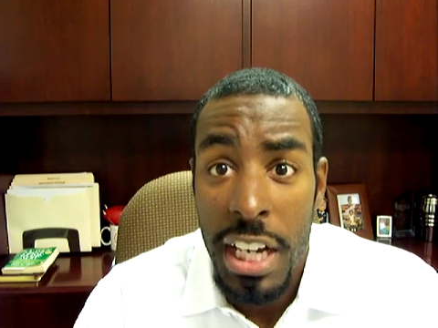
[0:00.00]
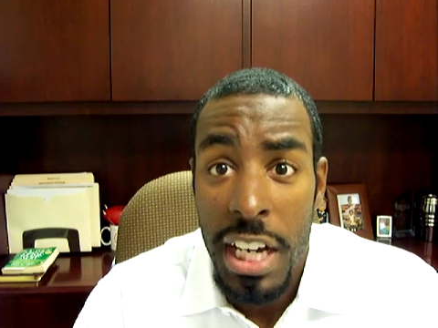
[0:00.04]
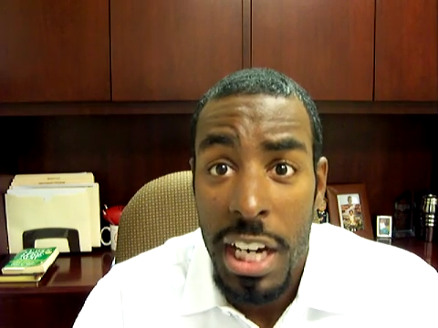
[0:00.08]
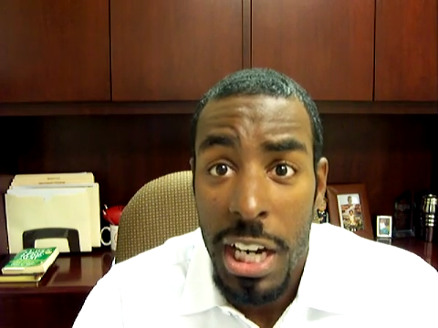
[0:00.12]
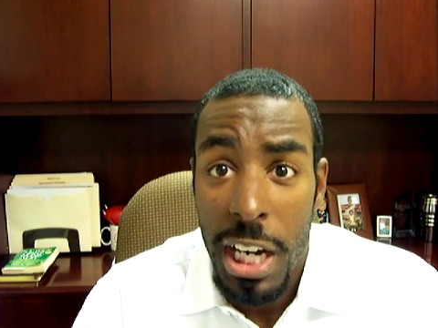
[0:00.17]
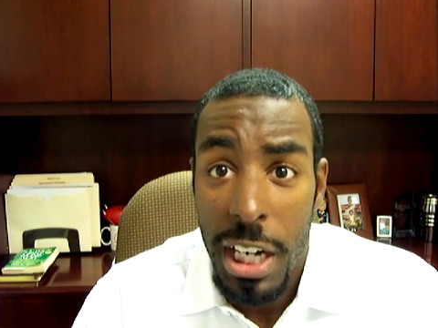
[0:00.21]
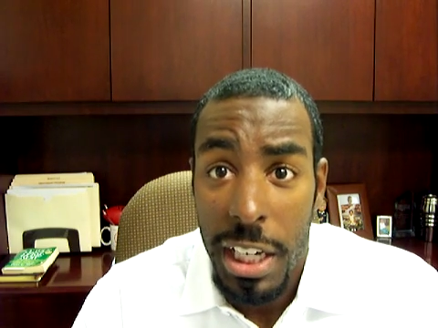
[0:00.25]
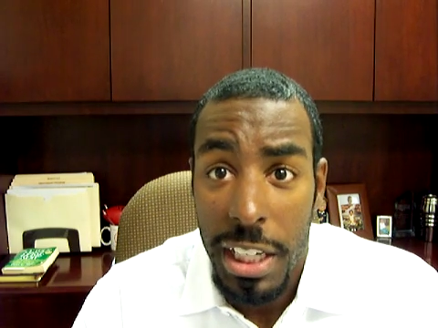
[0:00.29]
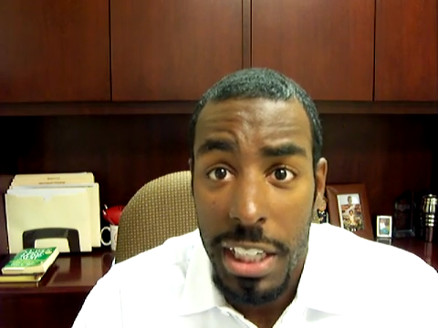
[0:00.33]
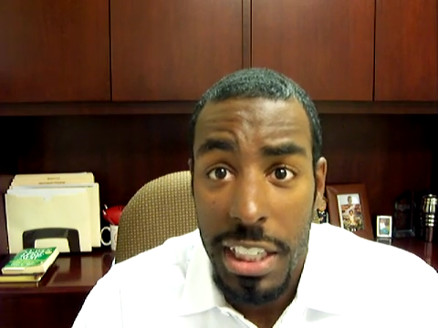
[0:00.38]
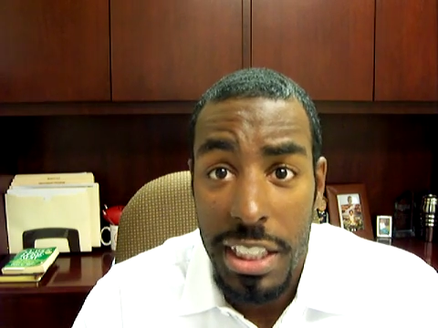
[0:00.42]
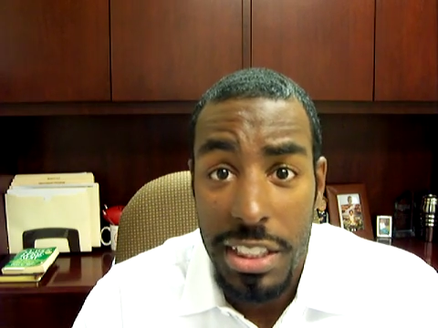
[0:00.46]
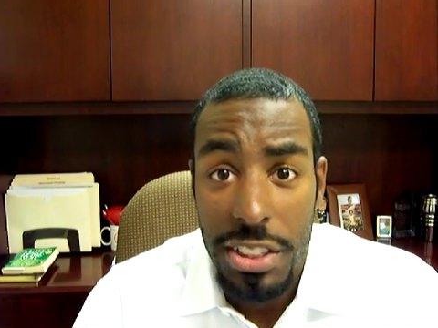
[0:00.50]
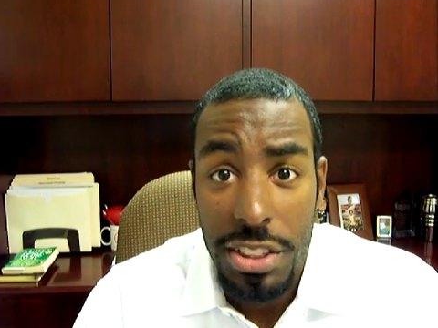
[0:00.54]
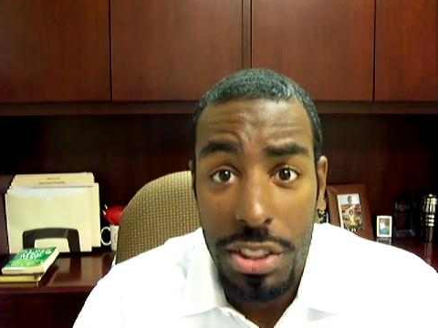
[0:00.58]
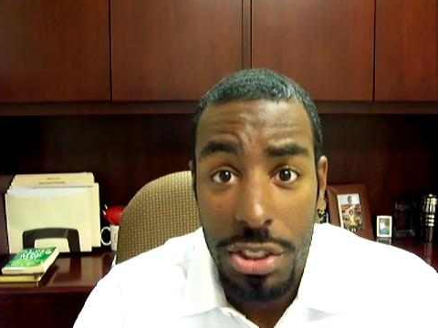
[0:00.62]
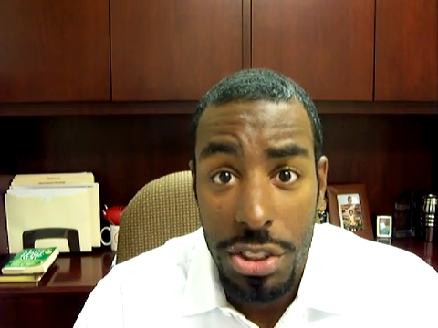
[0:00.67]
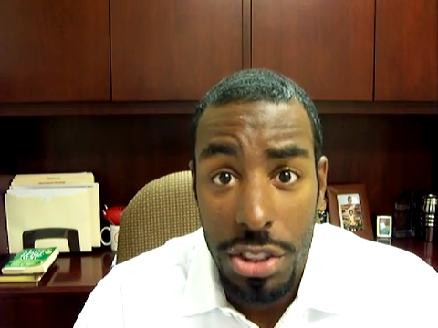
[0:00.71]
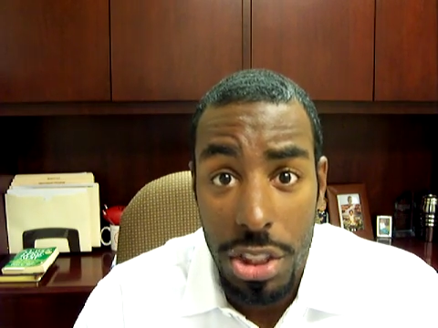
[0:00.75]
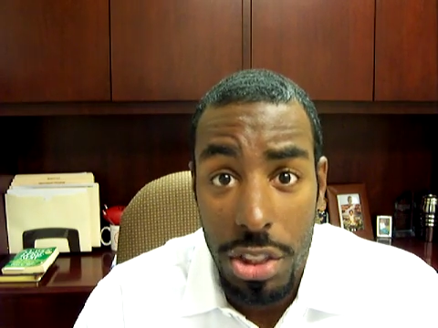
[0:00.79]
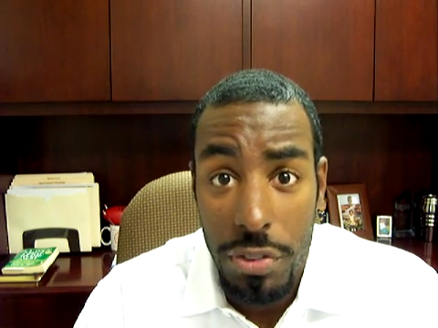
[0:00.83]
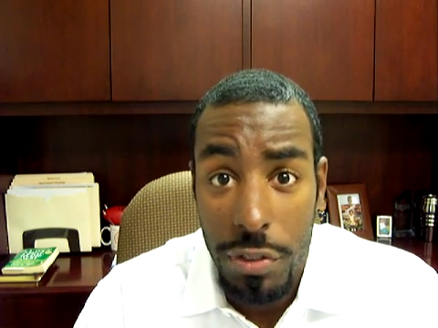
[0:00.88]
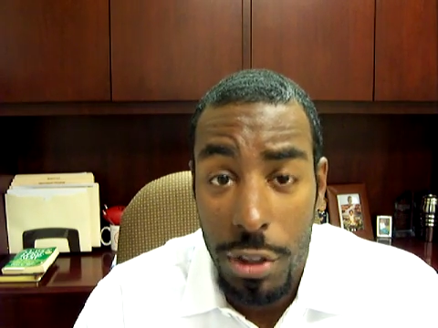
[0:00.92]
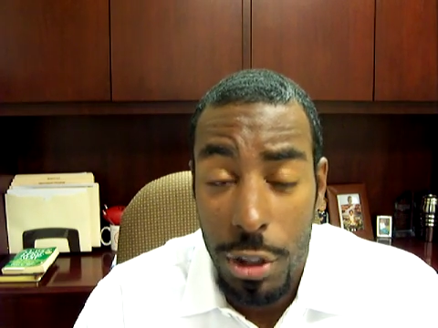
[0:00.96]
against the
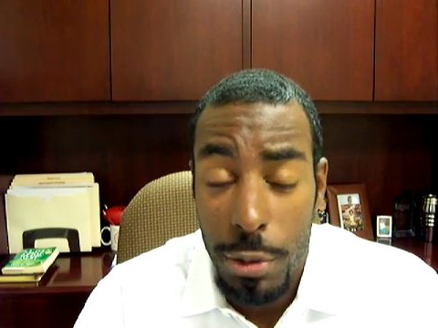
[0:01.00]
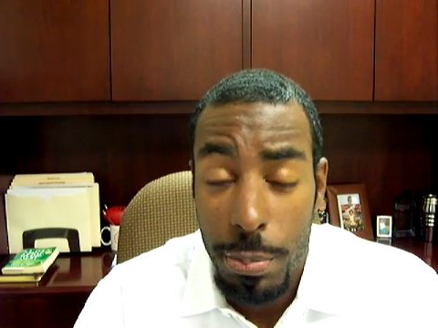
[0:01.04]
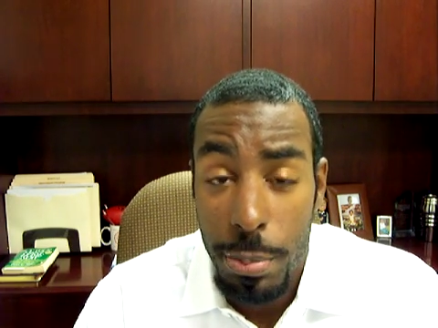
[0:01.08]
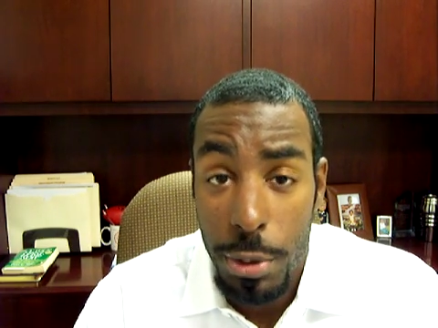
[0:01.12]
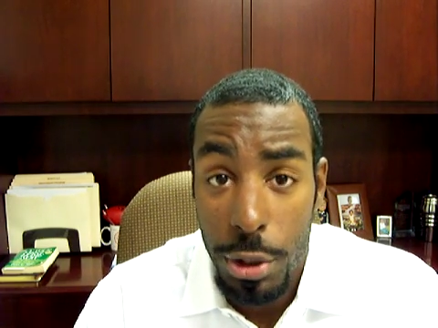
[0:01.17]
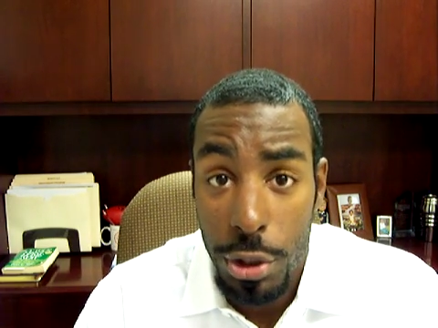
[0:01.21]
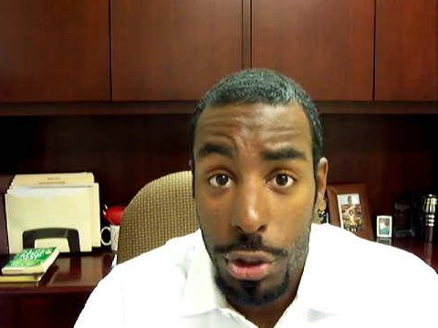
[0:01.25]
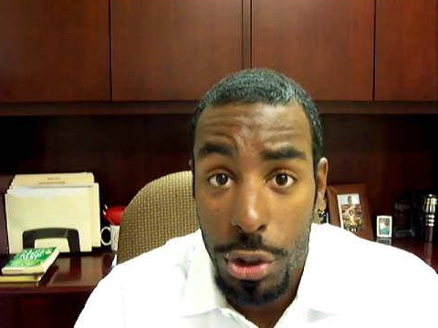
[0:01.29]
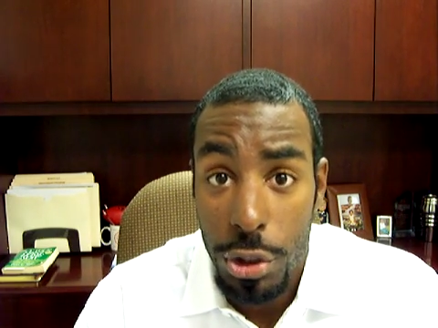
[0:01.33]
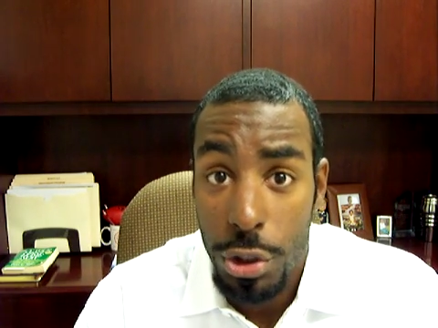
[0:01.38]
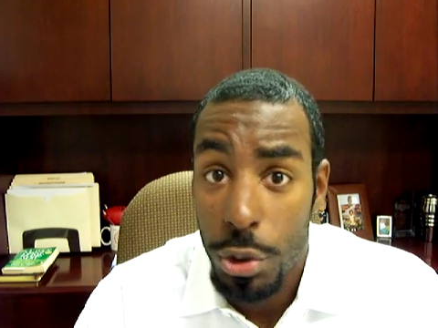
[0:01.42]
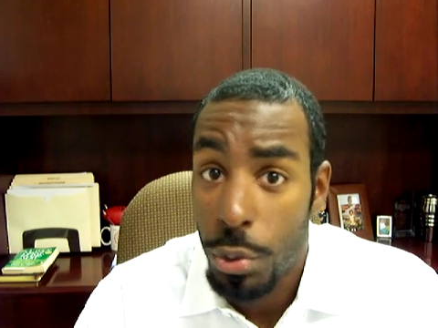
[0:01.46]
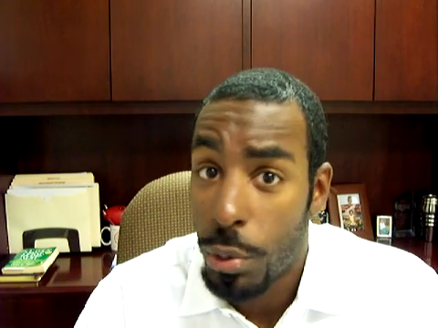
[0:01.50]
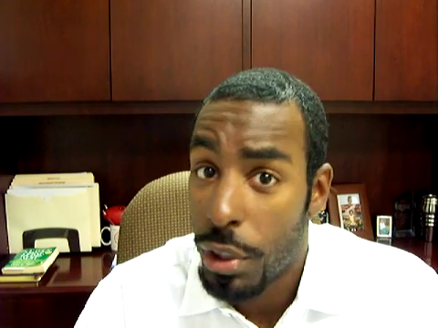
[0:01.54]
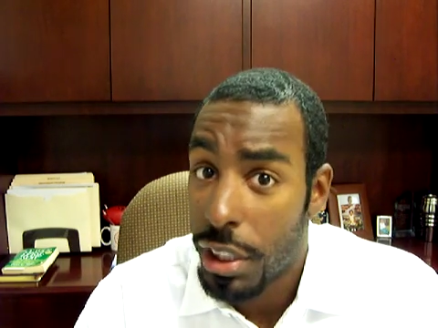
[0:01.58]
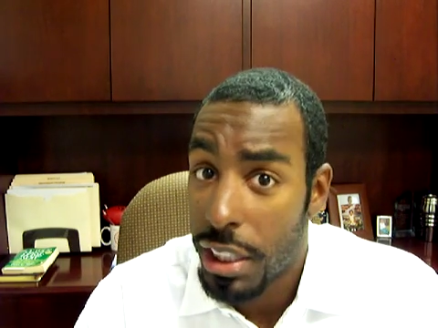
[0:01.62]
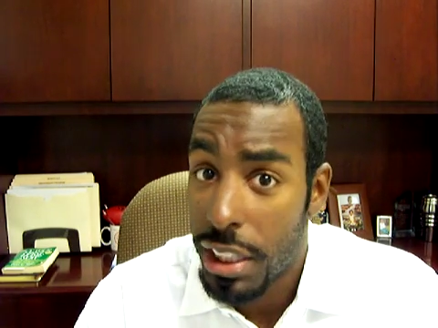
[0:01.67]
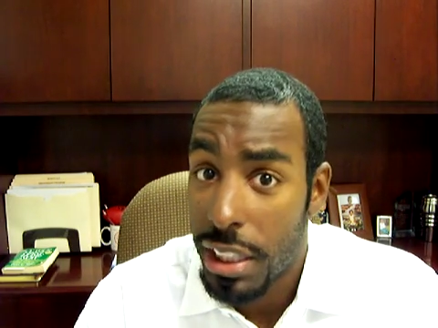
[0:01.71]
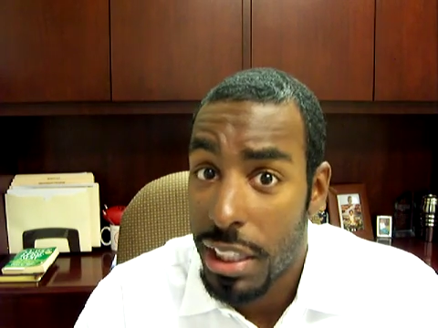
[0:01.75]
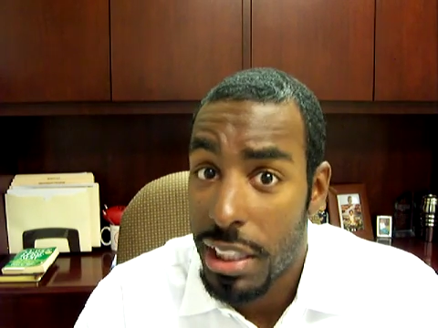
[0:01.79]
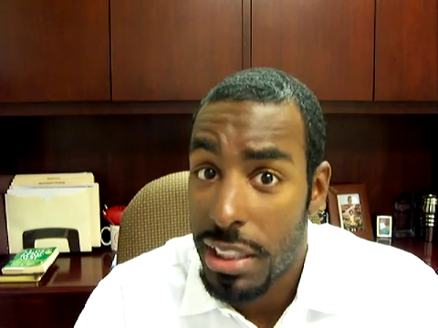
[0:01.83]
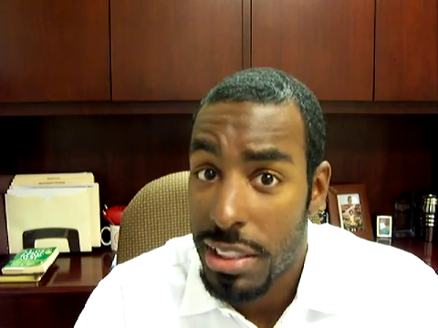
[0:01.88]
Cervix Pushers, who, again,